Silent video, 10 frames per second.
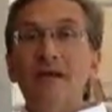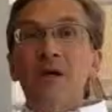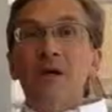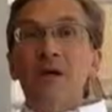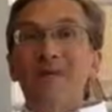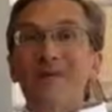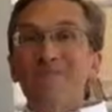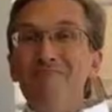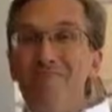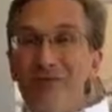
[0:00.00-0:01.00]
but the
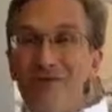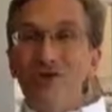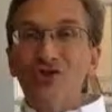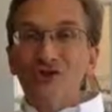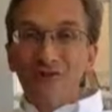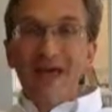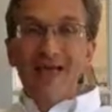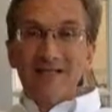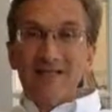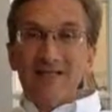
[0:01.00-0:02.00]
mentorship
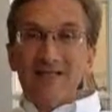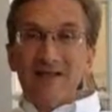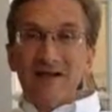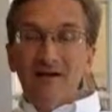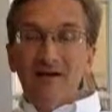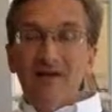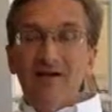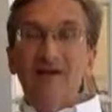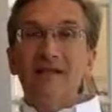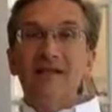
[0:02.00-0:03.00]
aspect of it
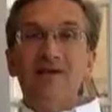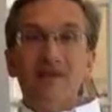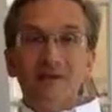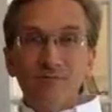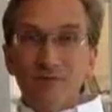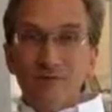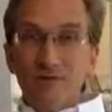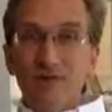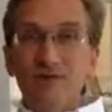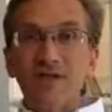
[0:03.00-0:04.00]
is very
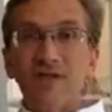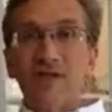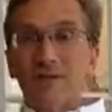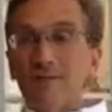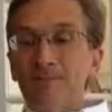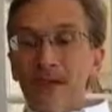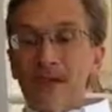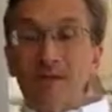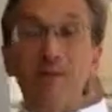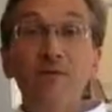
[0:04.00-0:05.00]
important. So
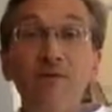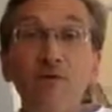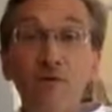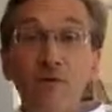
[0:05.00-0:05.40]
some of you